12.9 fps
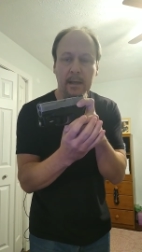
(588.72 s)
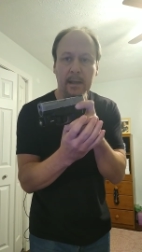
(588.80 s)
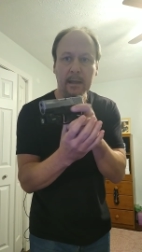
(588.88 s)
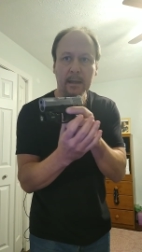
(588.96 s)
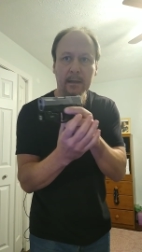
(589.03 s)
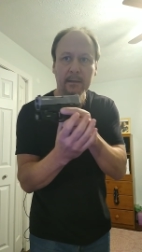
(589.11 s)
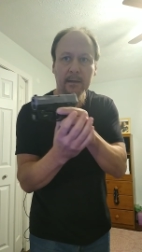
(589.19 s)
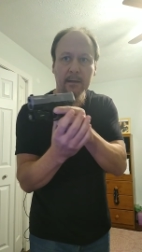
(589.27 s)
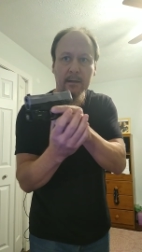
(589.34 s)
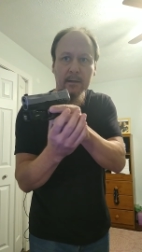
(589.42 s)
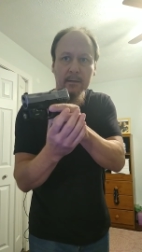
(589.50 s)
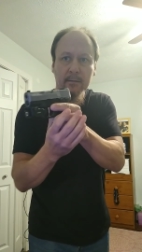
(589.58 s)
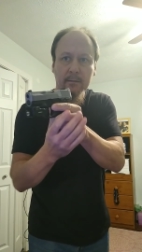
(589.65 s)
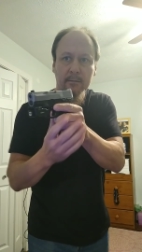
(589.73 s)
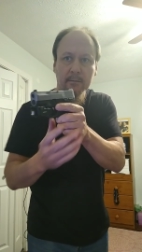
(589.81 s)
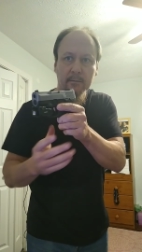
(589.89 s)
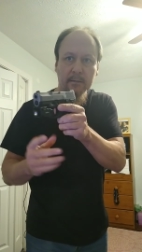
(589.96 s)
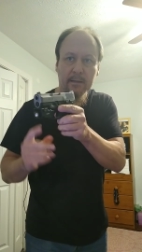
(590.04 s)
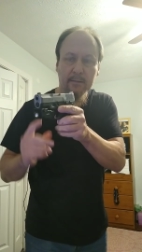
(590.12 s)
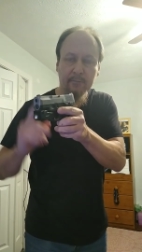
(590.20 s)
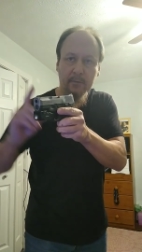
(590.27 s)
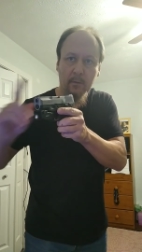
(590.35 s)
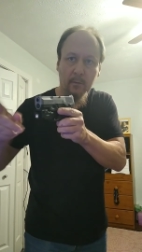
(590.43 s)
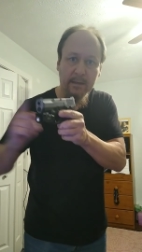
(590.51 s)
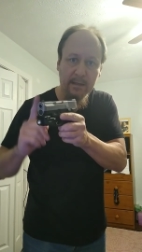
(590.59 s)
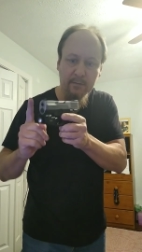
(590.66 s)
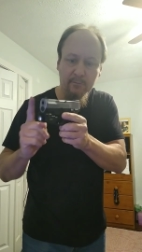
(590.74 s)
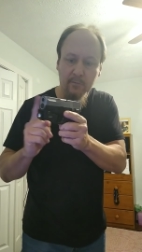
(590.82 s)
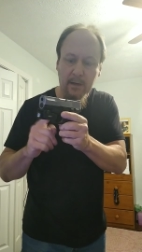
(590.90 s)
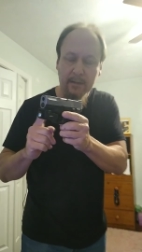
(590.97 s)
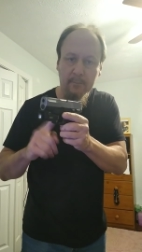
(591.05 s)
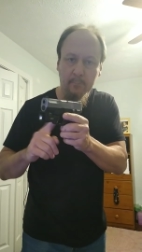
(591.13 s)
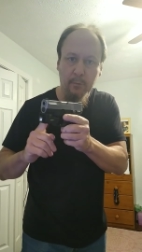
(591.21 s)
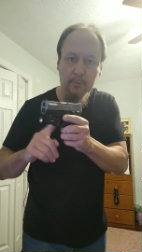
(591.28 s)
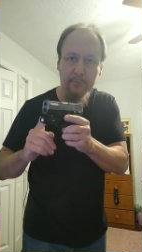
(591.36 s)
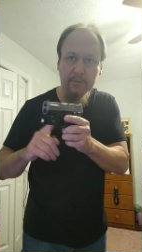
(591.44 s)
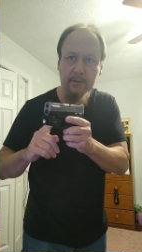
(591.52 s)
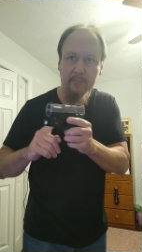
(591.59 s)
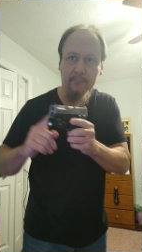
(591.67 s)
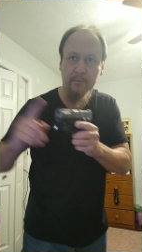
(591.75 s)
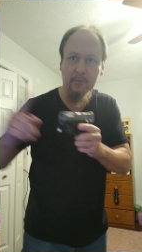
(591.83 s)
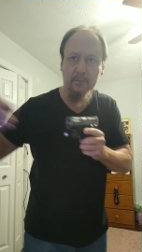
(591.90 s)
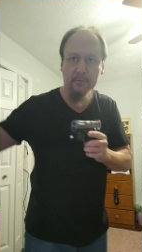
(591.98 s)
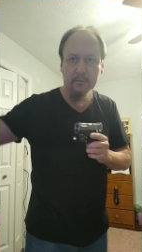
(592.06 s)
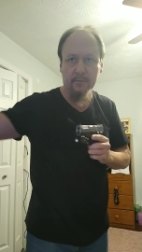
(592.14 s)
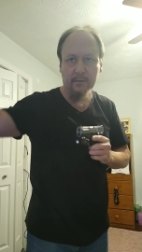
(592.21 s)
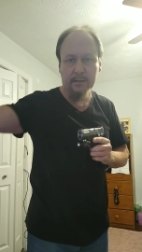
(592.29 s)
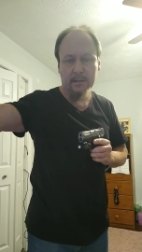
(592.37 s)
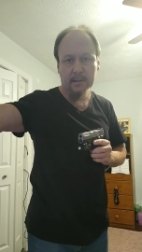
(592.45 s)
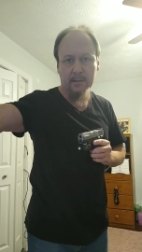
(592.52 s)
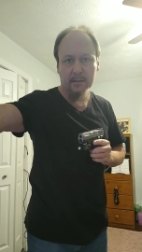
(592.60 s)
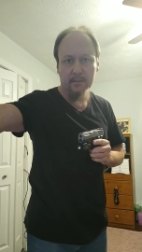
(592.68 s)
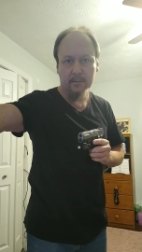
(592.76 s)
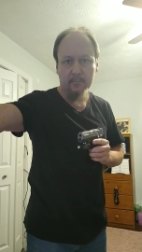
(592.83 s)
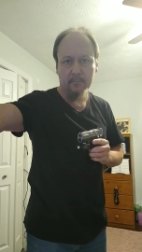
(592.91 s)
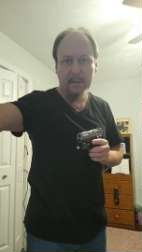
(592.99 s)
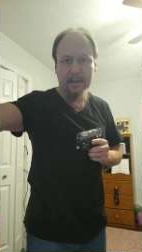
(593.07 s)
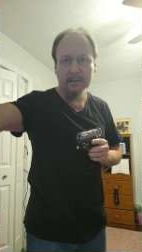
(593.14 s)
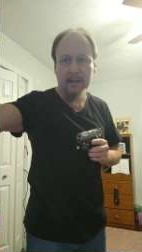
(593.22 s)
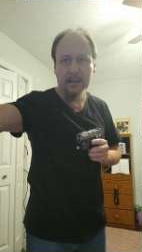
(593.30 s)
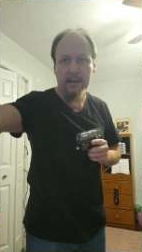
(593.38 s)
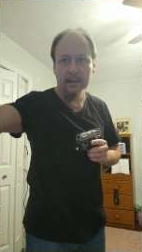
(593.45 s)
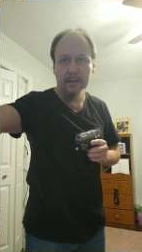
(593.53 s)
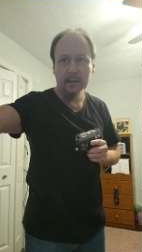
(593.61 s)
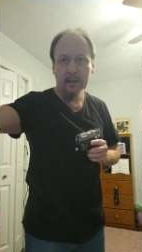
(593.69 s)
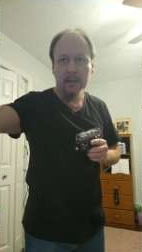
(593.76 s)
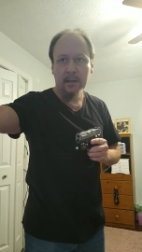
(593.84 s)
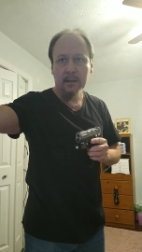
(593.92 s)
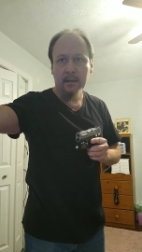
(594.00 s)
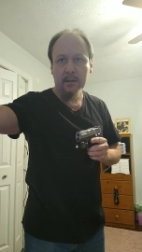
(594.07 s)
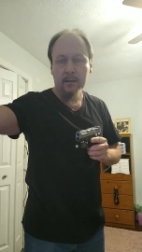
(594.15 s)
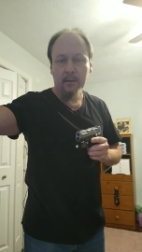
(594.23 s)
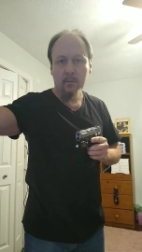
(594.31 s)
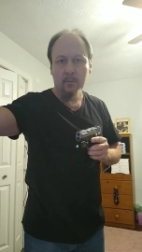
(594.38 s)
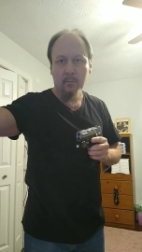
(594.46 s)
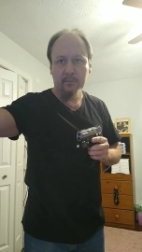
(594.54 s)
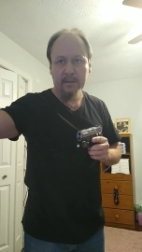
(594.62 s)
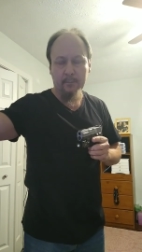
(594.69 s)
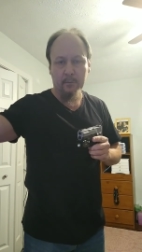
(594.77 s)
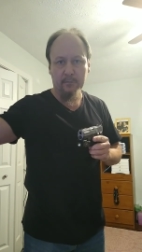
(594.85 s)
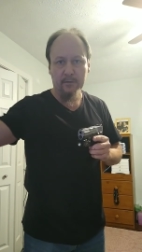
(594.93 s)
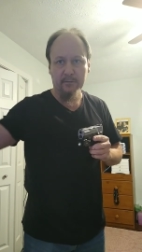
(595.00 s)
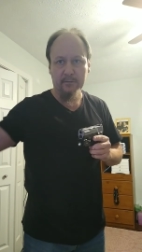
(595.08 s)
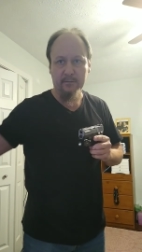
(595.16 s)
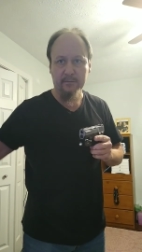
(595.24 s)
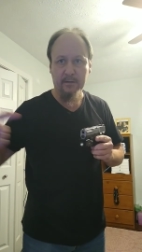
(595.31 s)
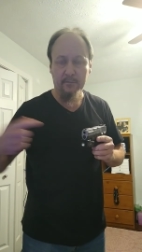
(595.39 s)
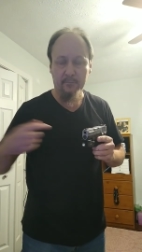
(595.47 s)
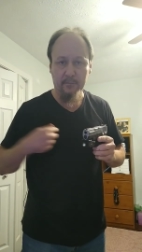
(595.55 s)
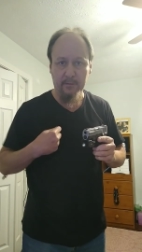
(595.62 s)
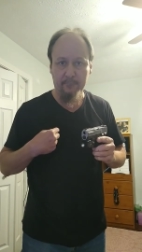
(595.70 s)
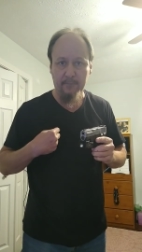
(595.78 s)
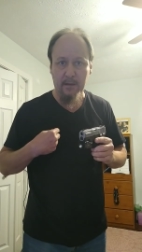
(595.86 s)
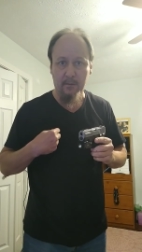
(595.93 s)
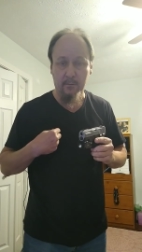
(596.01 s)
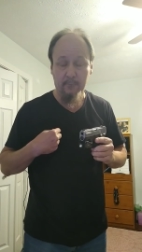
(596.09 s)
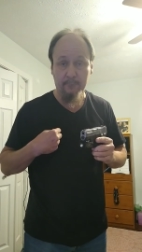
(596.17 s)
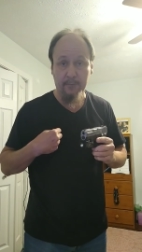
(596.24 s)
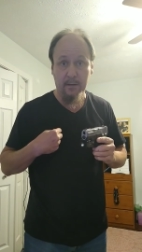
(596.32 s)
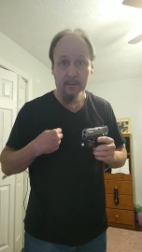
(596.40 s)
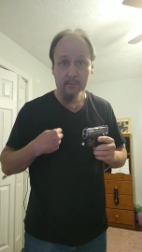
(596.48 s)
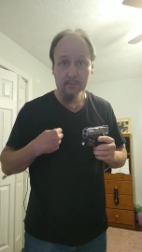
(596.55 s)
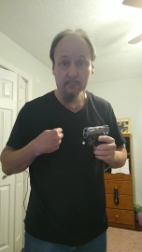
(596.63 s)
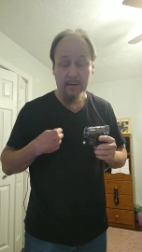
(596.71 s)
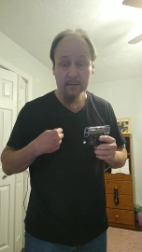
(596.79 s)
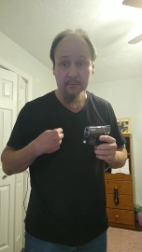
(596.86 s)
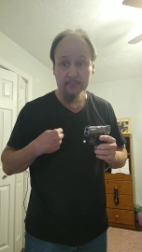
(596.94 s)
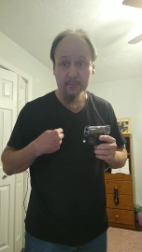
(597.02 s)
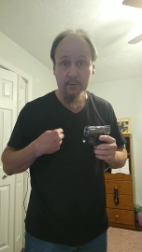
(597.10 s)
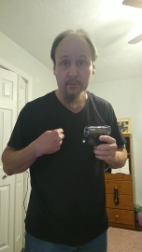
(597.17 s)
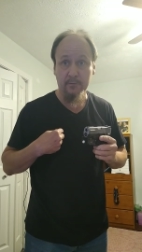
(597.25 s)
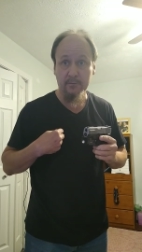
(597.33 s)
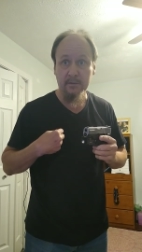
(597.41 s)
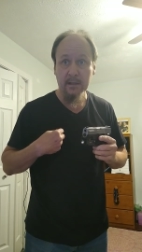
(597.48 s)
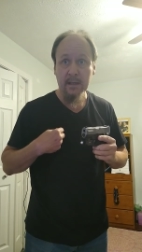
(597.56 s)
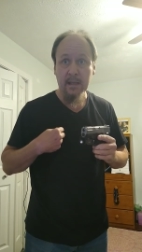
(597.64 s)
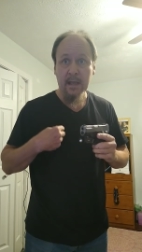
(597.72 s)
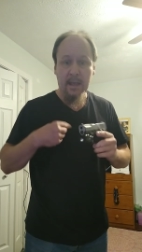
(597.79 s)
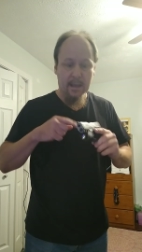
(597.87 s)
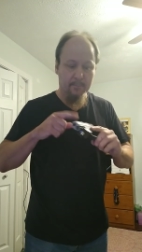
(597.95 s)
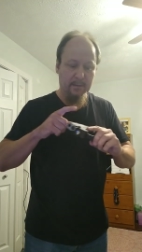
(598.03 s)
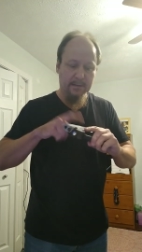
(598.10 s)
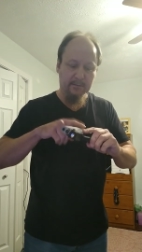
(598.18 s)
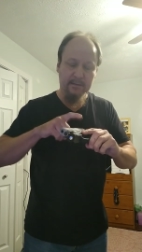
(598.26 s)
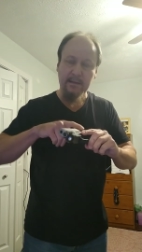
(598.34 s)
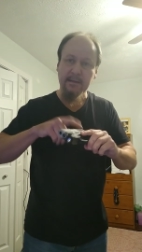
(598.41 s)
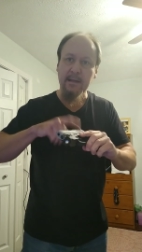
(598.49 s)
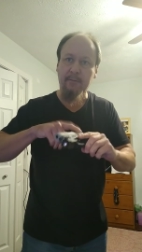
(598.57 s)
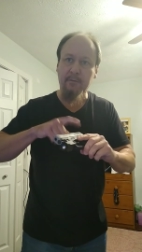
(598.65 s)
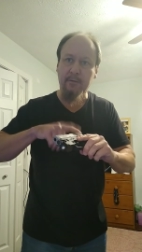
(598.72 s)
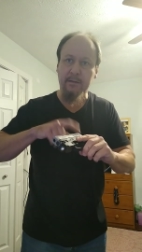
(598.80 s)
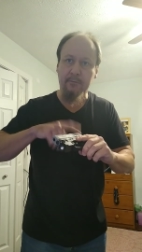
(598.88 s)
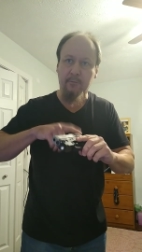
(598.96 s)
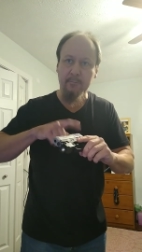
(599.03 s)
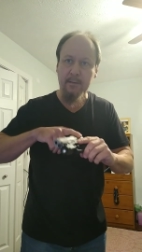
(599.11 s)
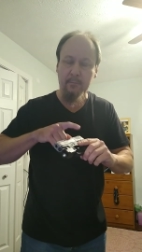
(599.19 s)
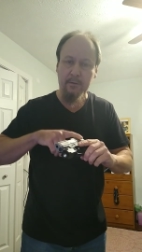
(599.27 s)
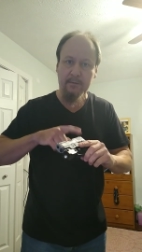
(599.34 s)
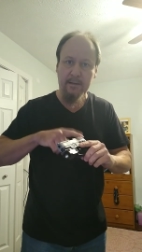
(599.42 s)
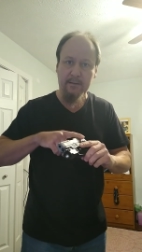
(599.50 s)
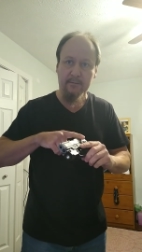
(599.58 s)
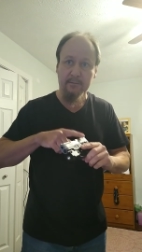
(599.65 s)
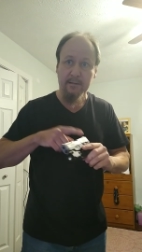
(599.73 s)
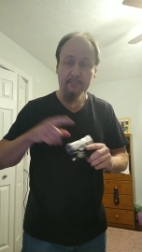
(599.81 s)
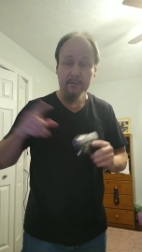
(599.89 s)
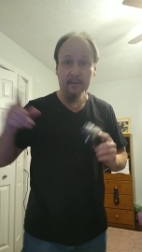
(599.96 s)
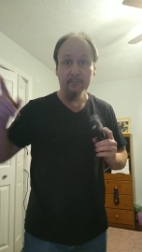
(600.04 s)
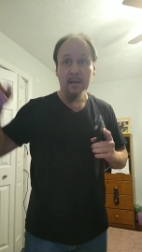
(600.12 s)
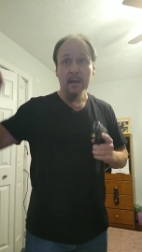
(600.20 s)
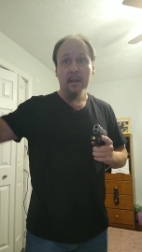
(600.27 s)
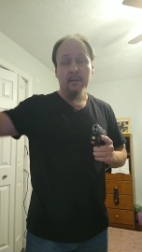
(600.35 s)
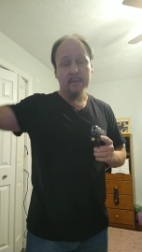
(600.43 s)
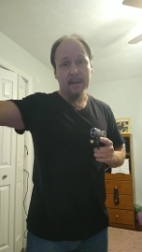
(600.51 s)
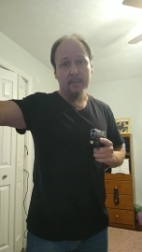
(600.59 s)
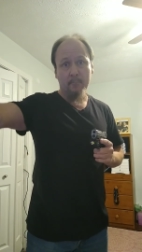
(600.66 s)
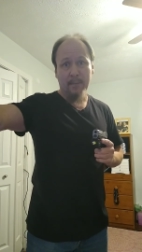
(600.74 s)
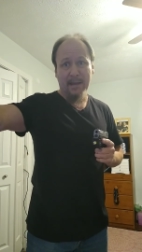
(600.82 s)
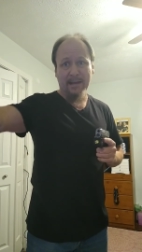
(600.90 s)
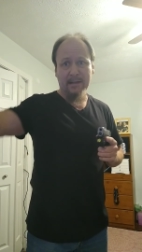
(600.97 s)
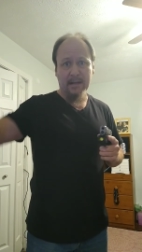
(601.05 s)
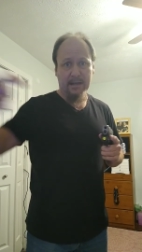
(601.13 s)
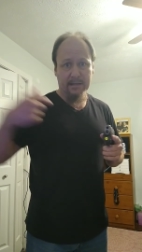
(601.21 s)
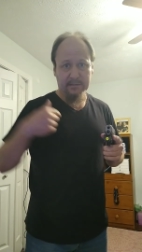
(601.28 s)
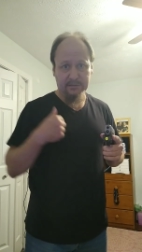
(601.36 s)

And even though he tried to pull the trigger first, the bad guy was able to successfully fire rounds first. And because he never did remember to take the safety off, that bad guy